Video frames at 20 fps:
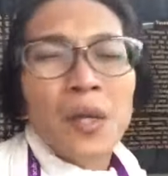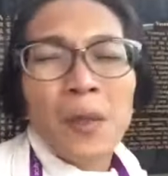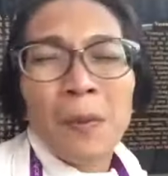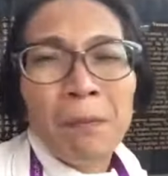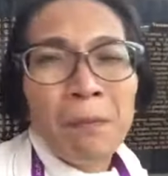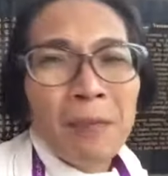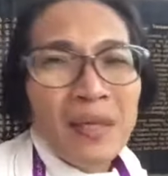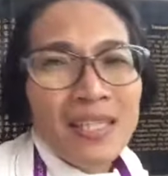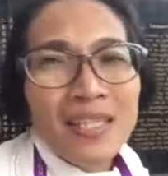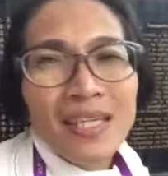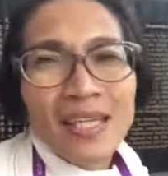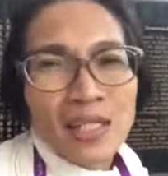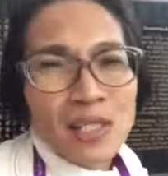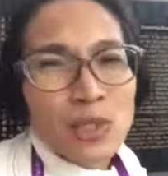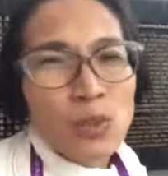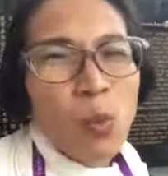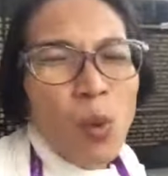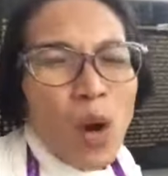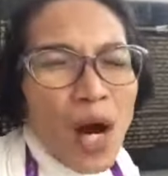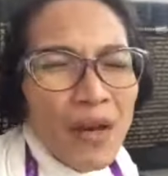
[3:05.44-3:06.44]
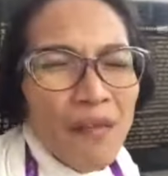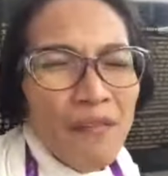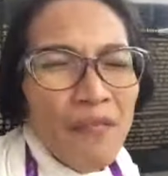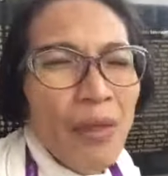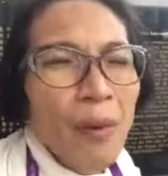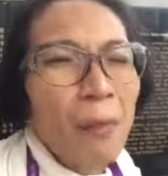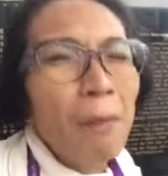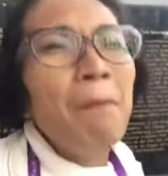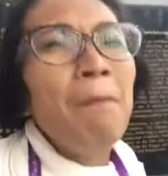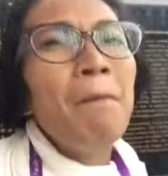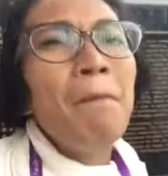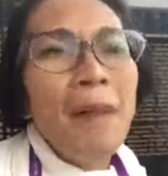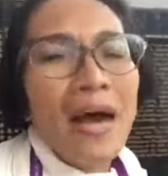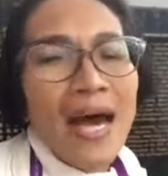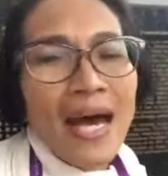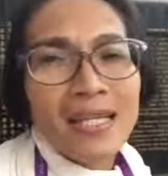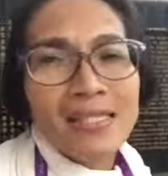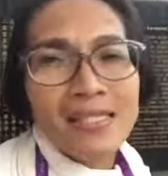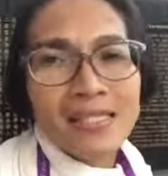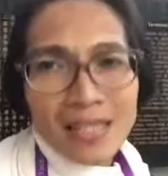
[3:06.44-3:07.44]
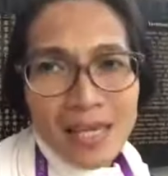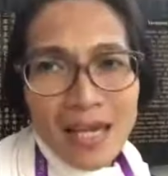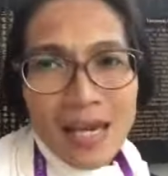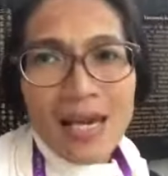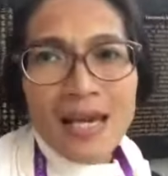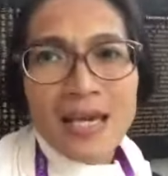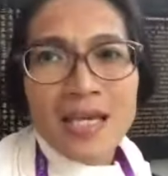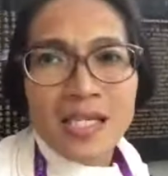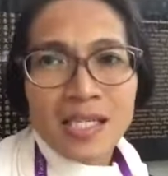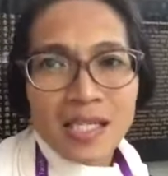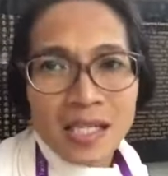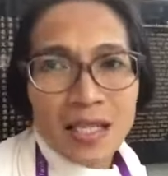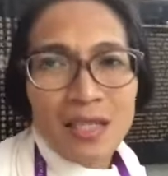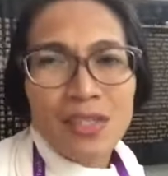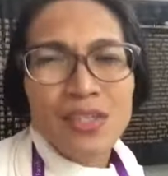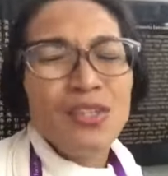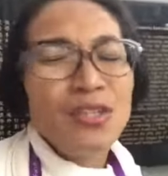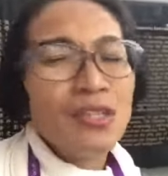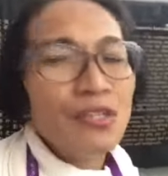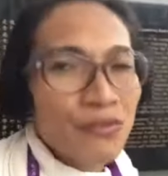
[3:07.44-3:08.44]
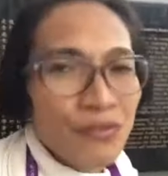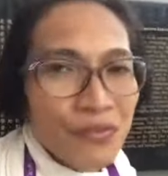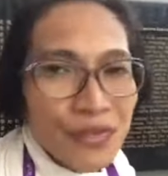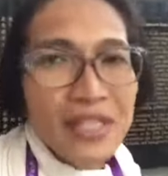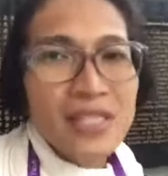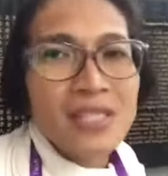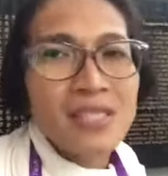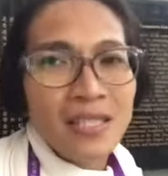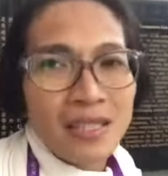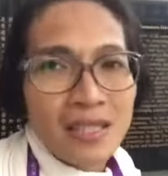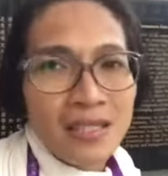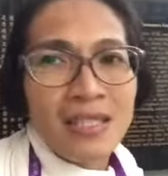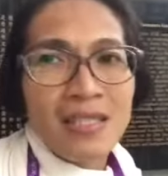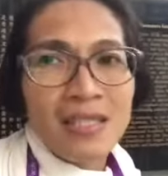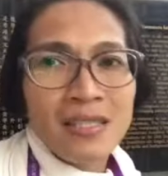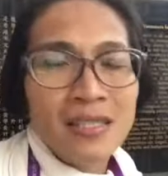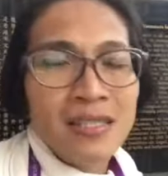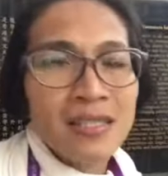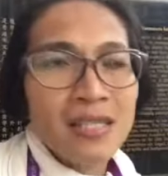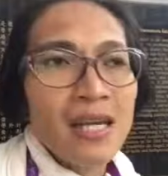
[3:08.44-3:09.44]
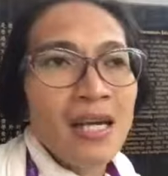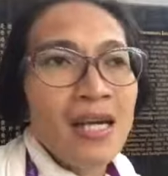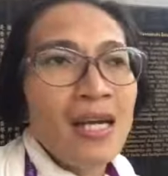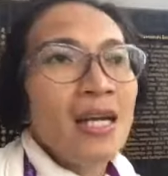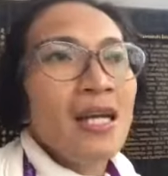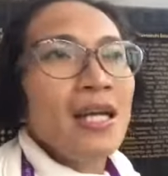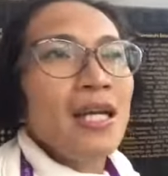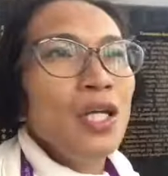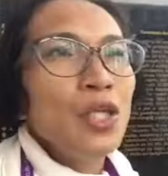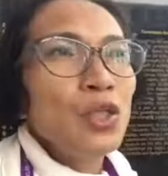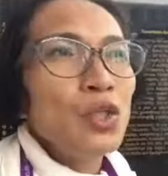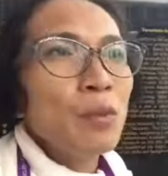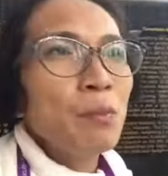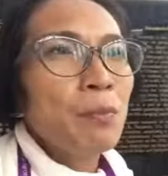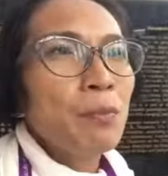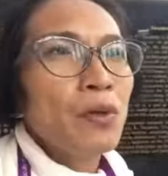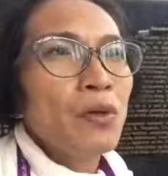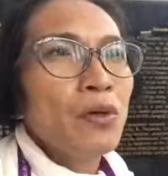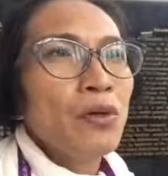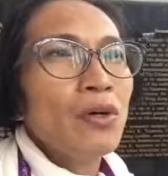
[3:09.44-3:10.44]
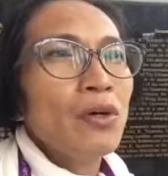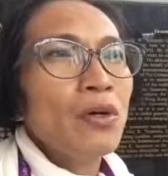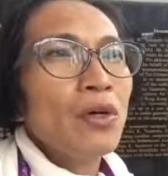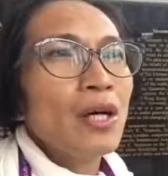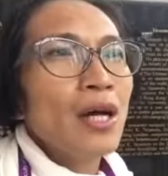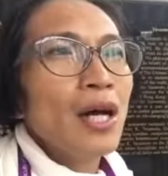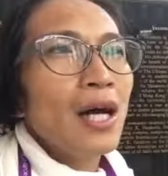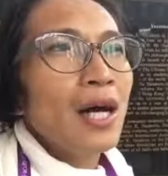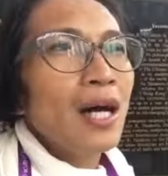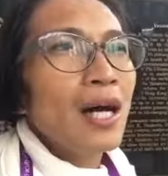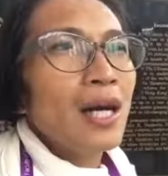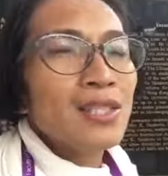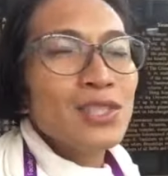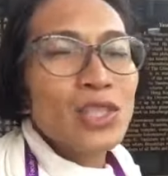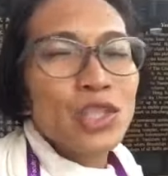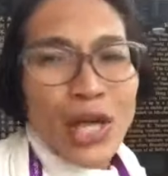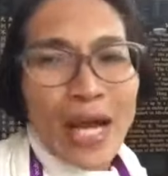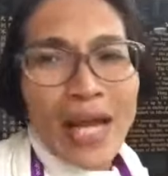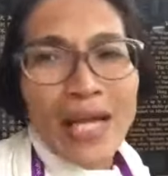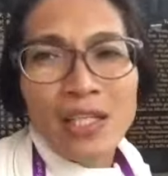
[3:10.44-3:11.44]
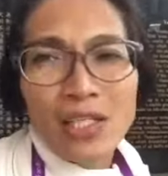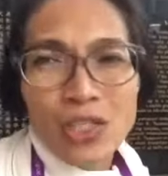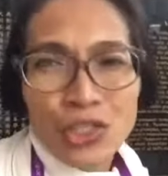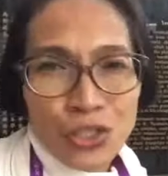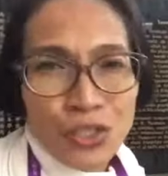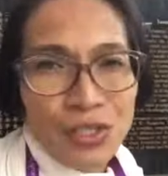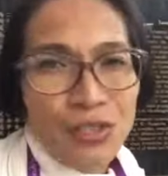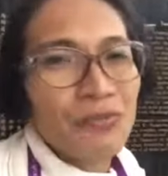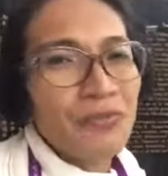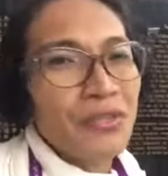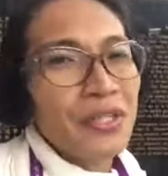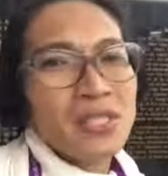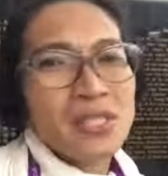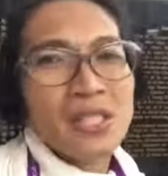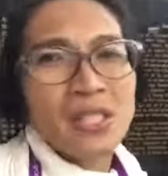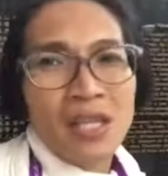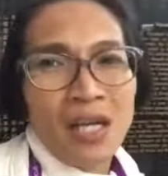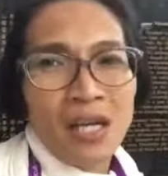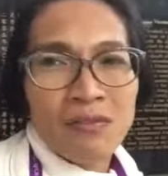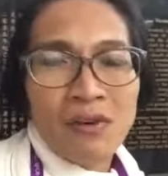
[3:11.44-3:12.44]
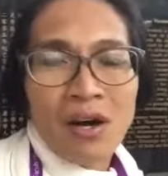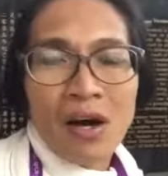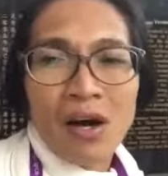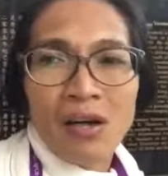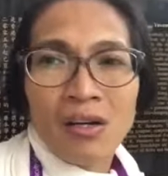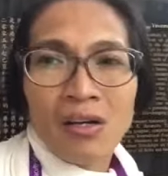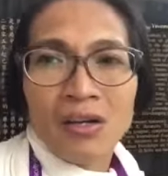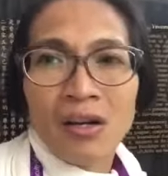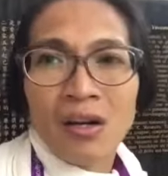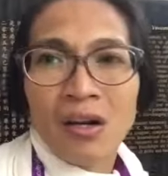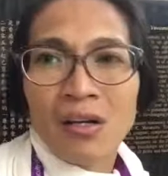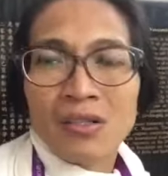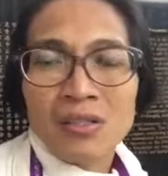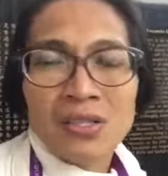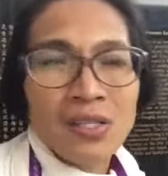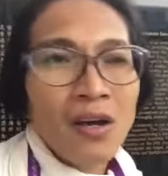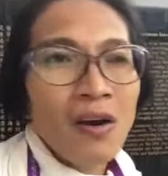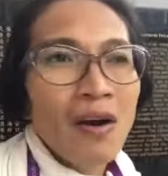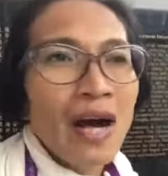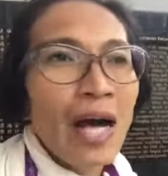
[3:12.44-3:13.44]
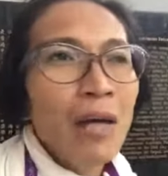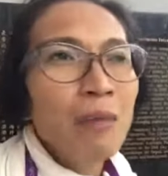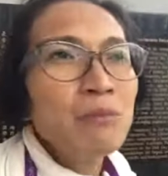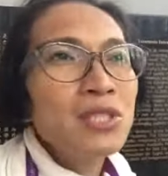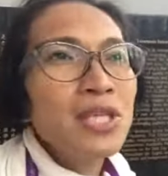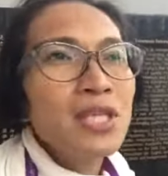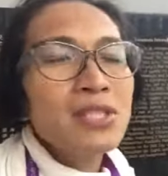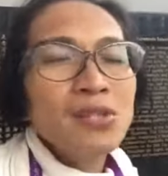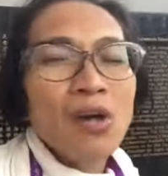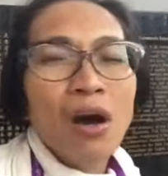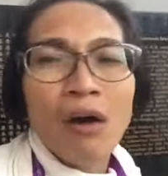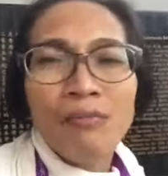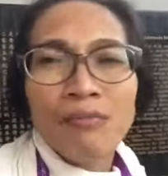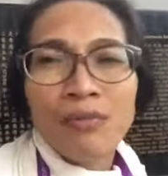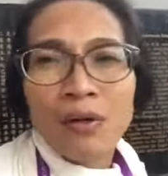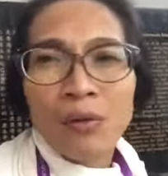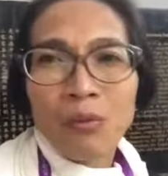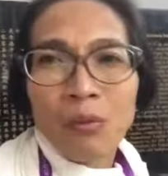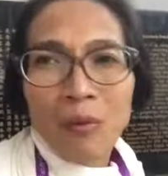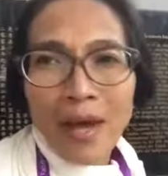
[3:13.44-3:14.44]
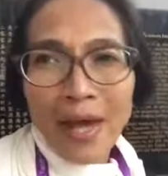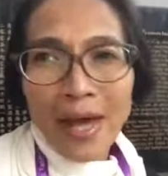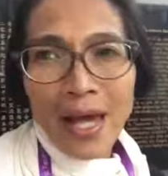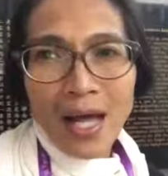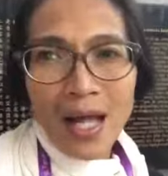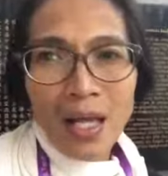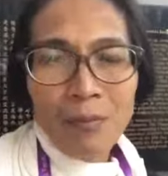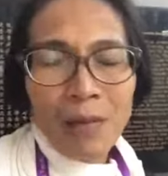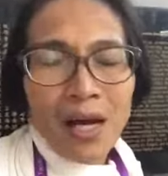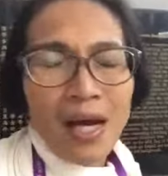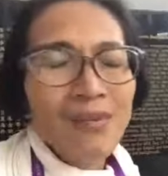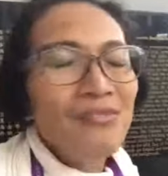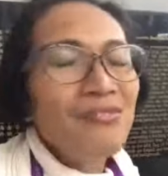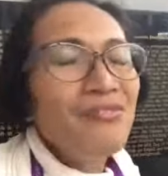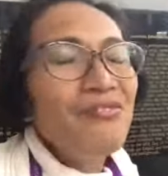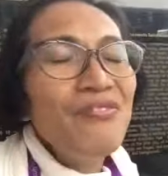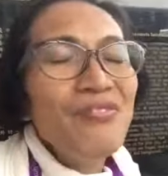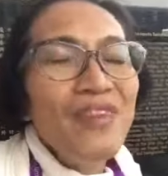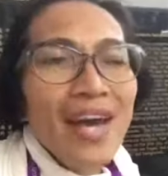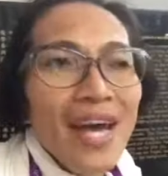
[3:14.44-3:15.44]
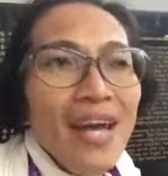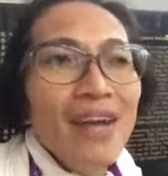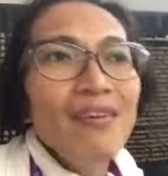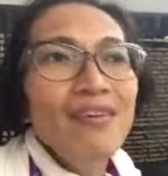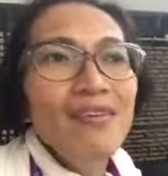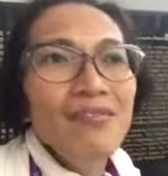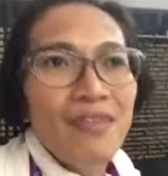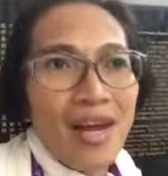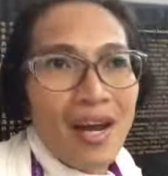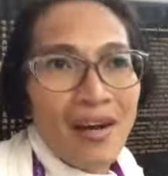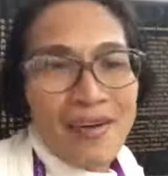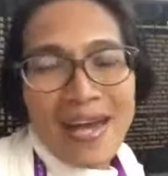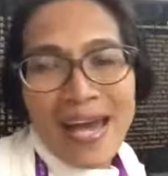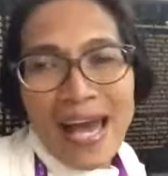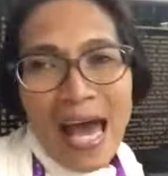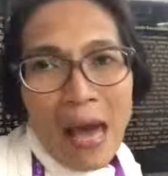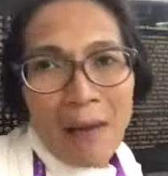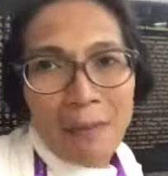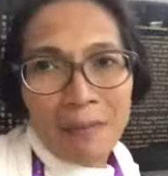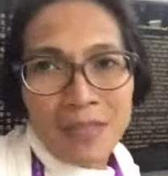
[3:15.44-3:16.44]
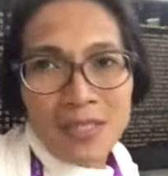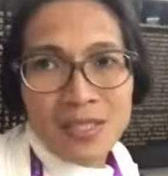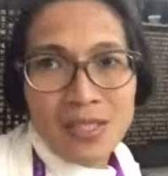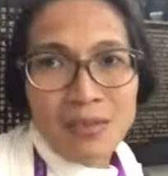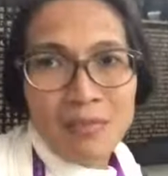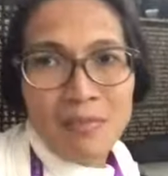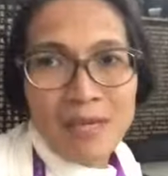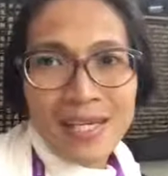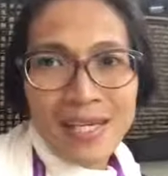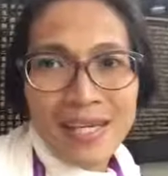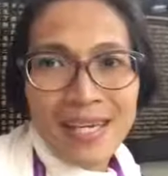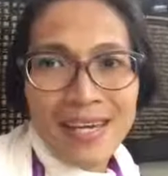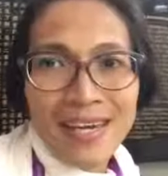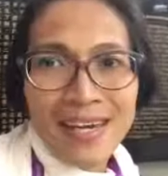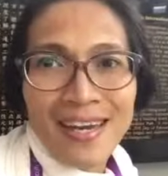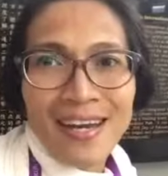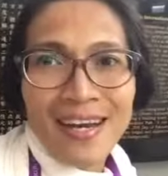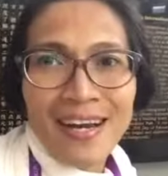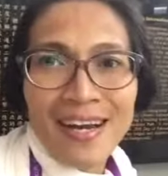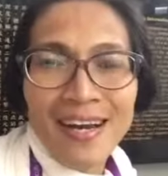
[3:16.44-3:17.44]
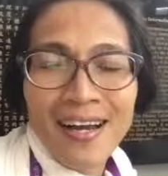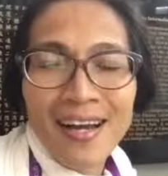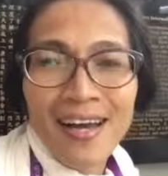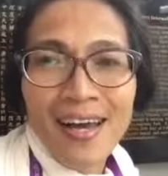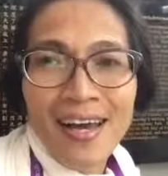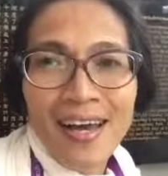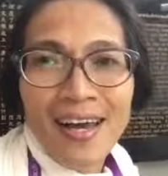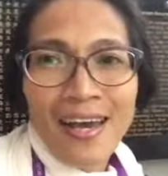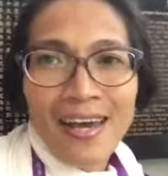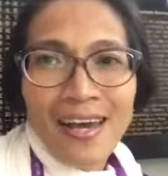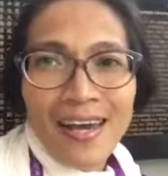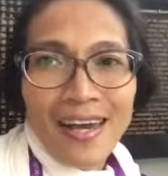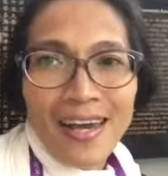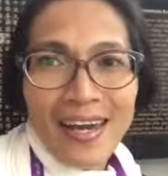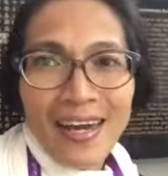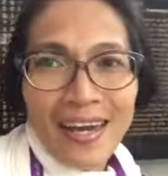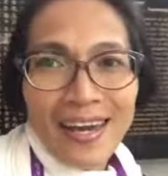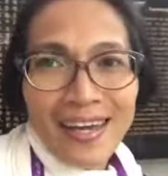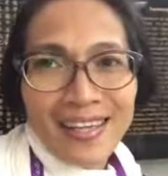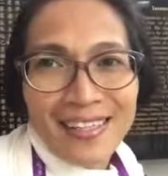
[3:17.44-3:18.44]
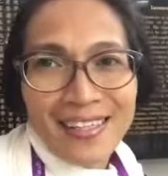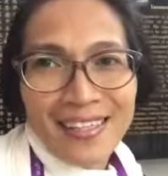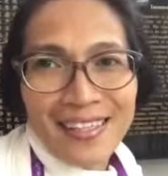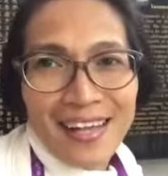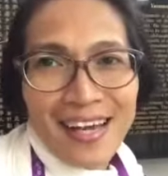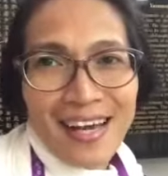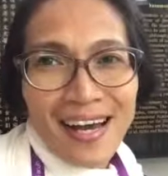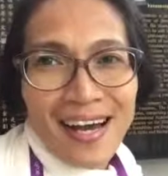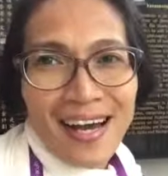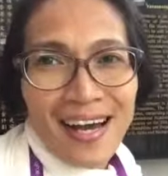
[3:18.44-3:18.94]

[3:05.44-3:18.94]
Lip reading: competing as one of the best Asian universities, ito pong Chinese University of Hong Kong. So I'm just overwhelmed. I'm very, very happy to be here. And